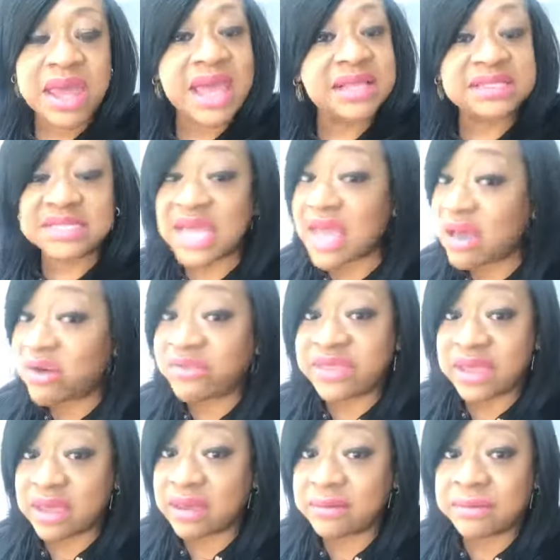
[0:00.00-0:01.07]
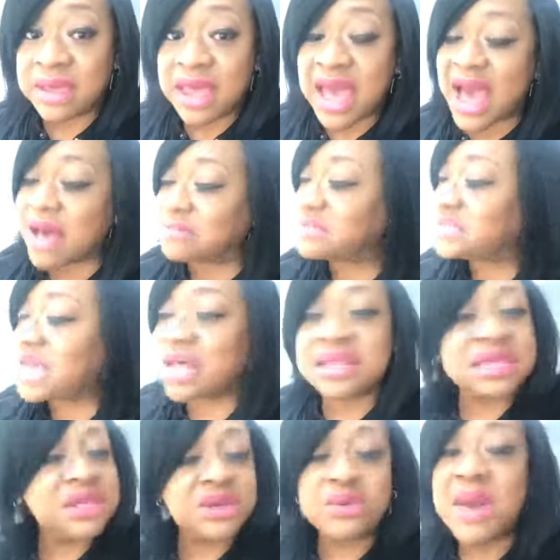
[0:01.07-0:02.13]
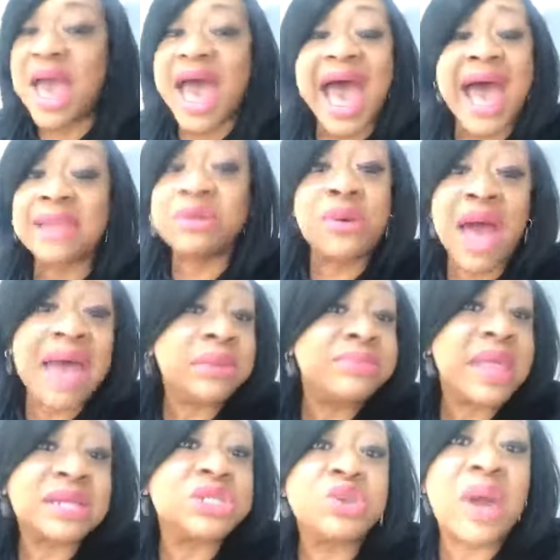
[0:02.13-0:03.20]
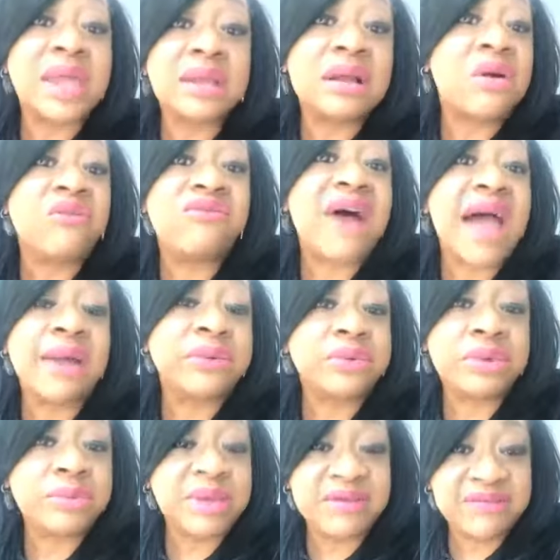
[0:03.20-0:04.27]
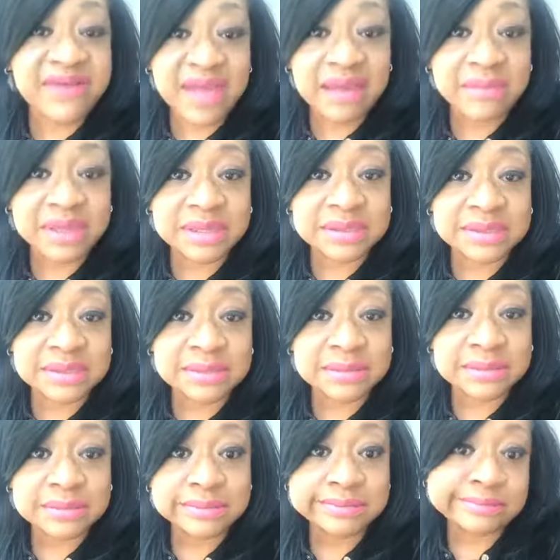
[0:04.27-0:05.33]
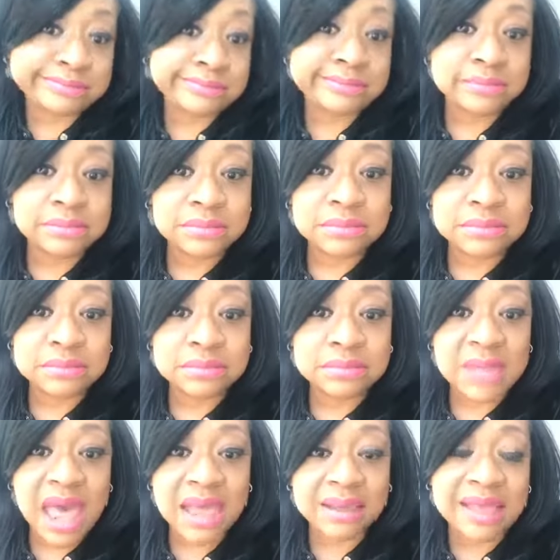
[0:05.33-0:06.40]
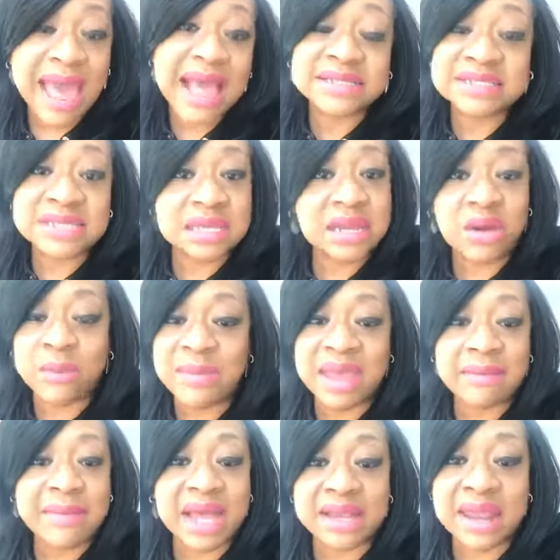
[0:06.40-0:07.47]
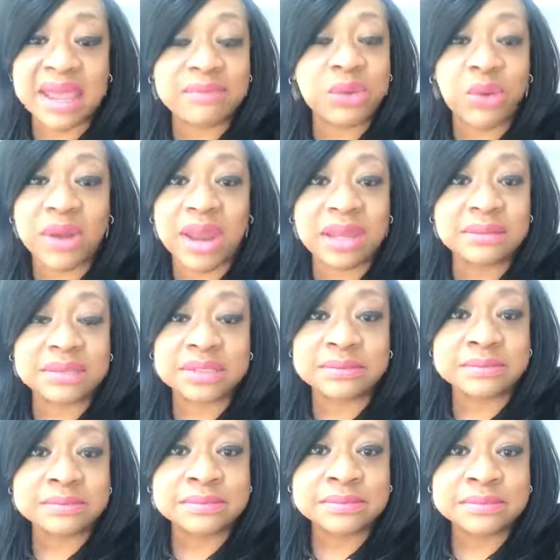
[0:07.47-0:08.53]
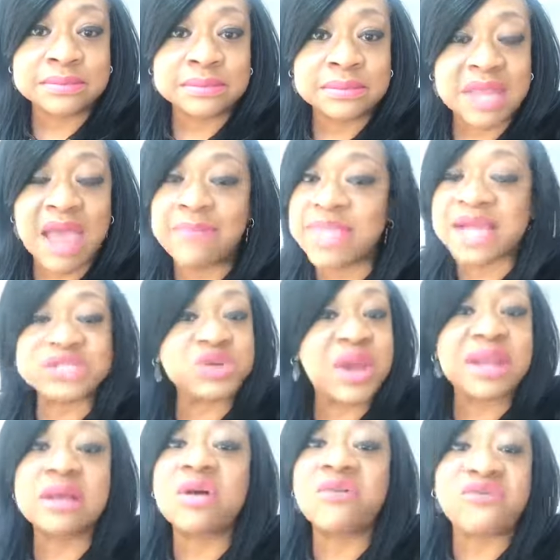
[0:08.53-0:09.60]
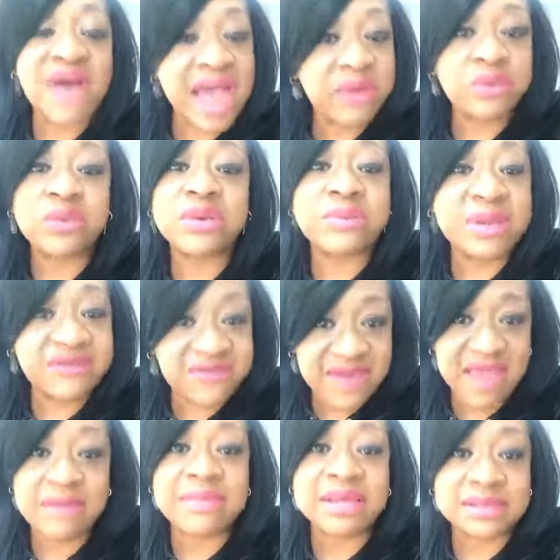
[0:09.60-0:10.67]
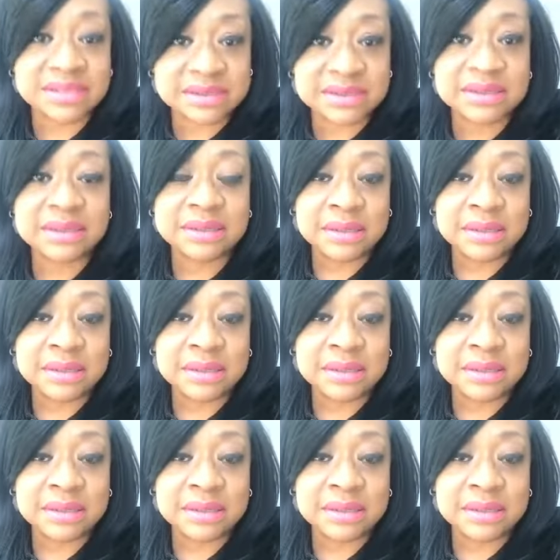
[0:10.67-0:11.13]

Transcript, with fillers: and tell them, I'm telling you, I'm not trying to go viral to be famous. God said he'll make my name great. I'm not trying to go viral to be famous.